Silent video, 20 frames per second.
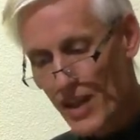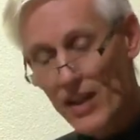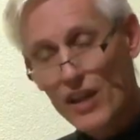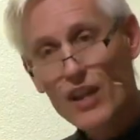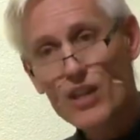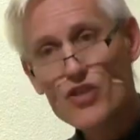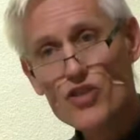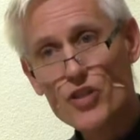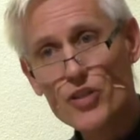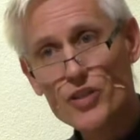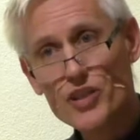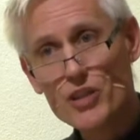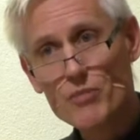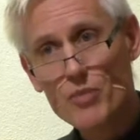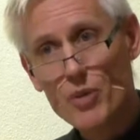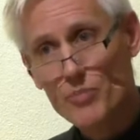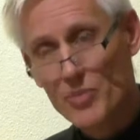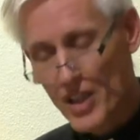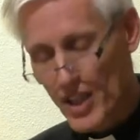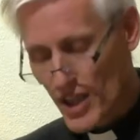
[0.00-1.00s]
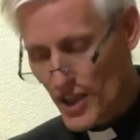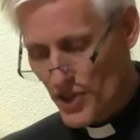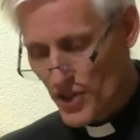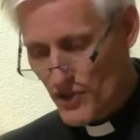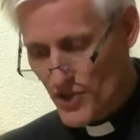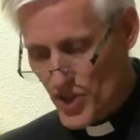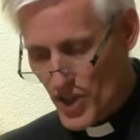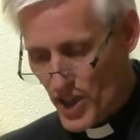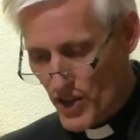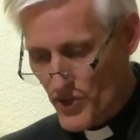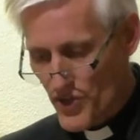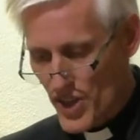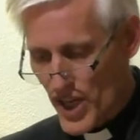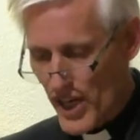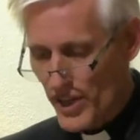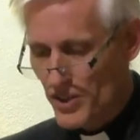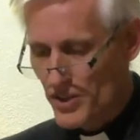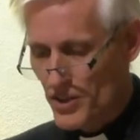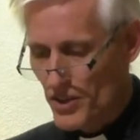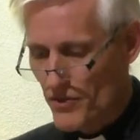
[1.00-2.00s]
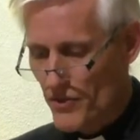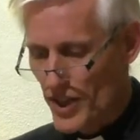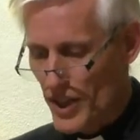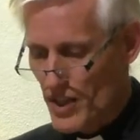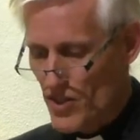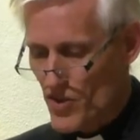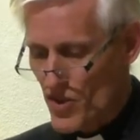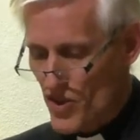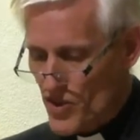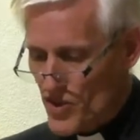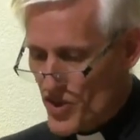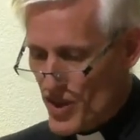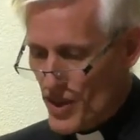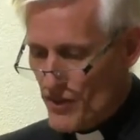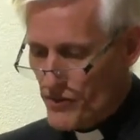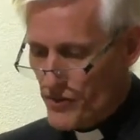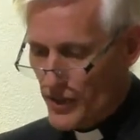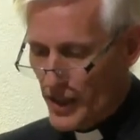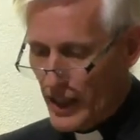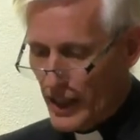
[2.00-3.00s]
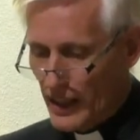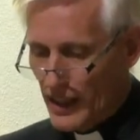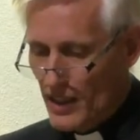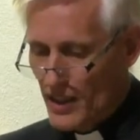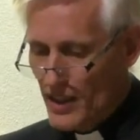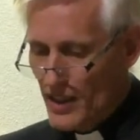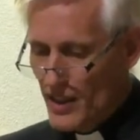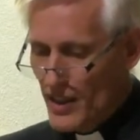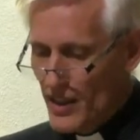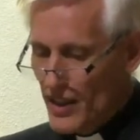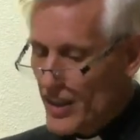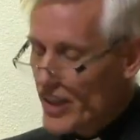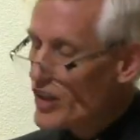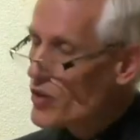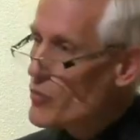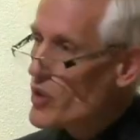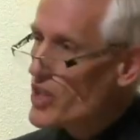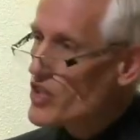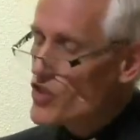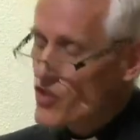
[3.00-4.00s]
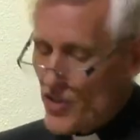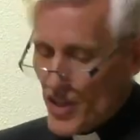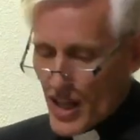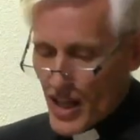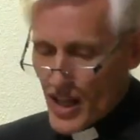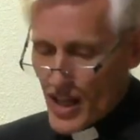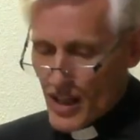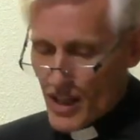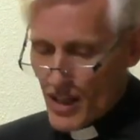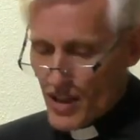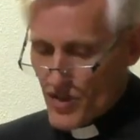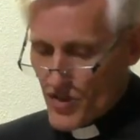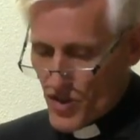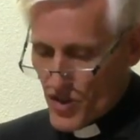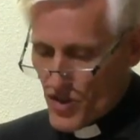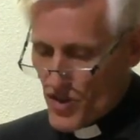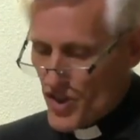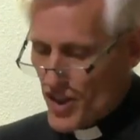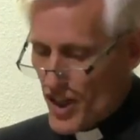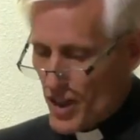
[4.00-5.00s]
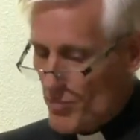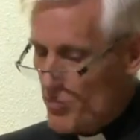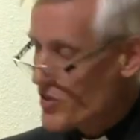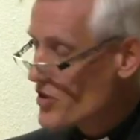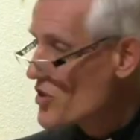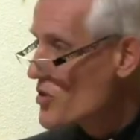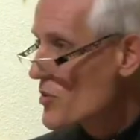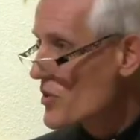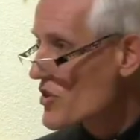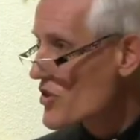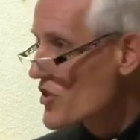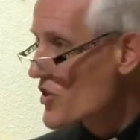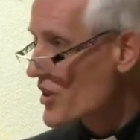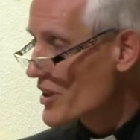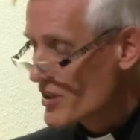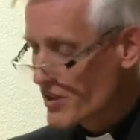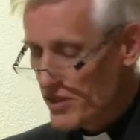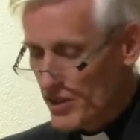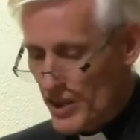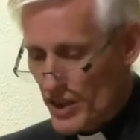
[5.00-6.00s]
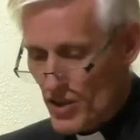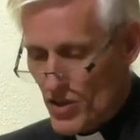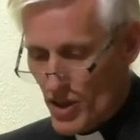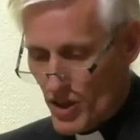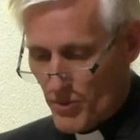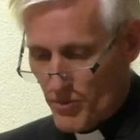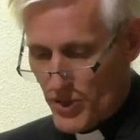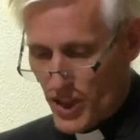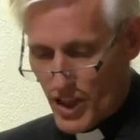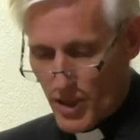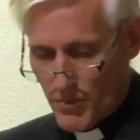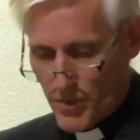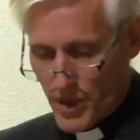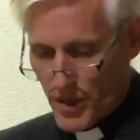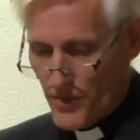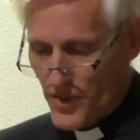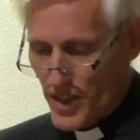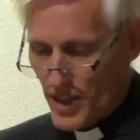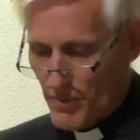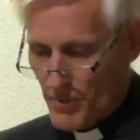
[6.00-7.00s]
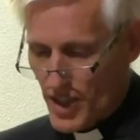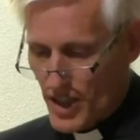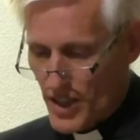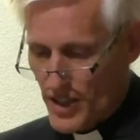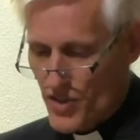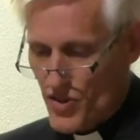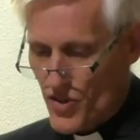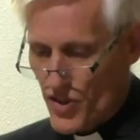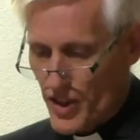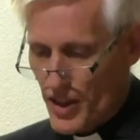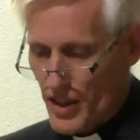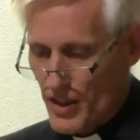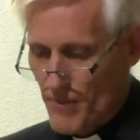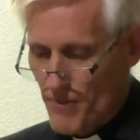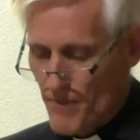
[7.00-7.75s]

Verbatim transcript: He showed them a path of self sacrifice and suffering in which they, as disciples, would certainly not be above their master.